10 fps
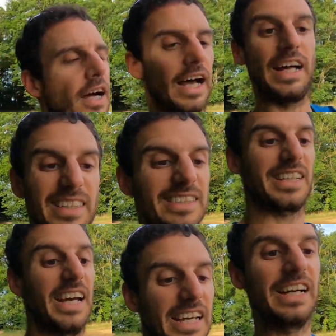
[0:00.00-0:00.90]
and
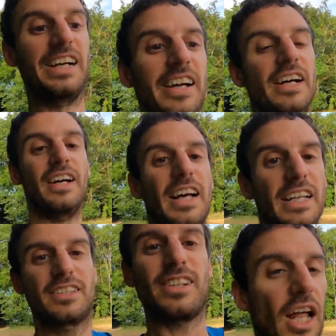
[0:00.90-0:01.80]

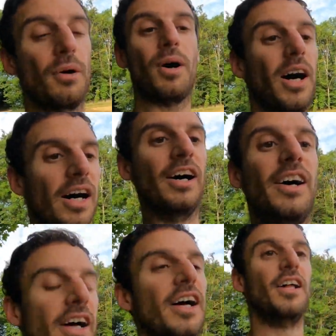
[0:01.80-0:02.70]
slower
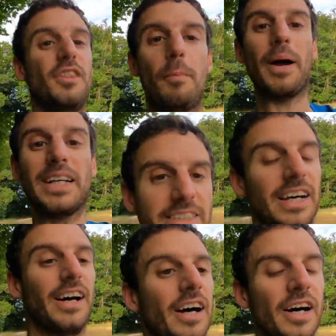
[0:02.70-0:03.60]
the
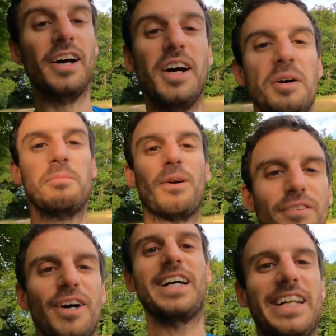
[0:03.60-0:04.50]
better,
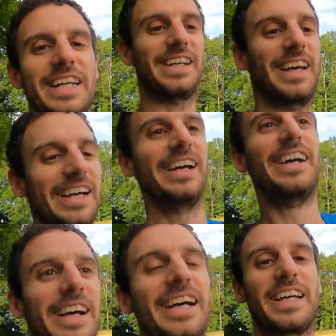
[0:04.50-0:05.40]
provided
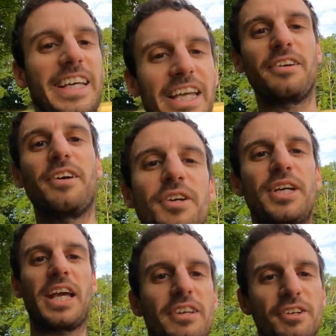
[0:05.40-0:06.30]
you
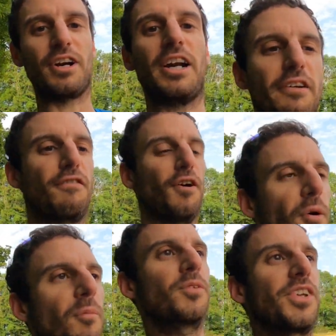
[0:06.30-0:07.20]
keep your running
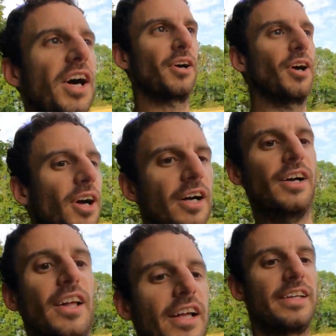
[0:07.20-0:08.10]
form. So
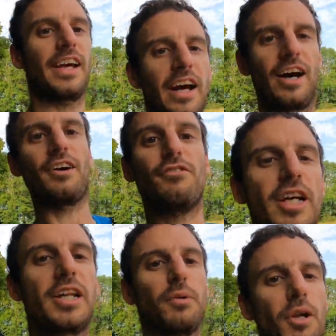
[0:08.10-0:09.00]
yeah, I
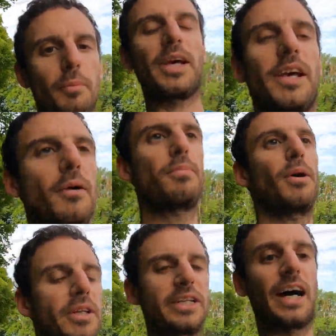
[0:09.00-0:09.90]
really want to be
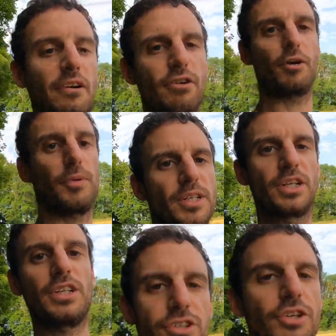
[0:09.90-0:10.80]
building that aerobic
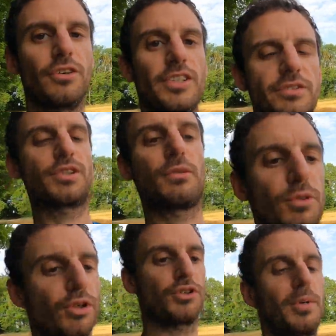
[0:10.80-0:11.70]
endurance, which
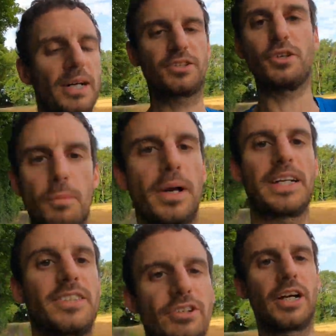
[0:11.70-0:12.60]
I've talked about during
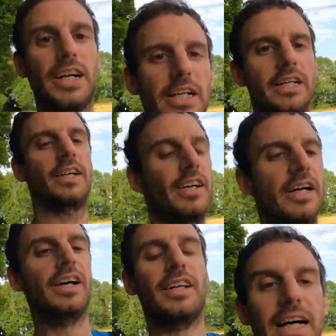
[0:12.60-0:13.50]
base training.
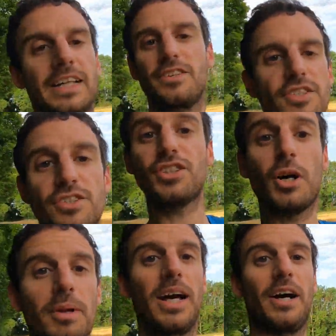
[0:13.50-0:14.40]
That doesn't
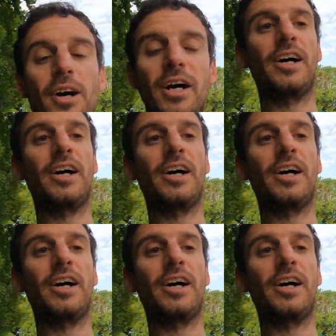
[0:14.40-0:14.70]
stop now,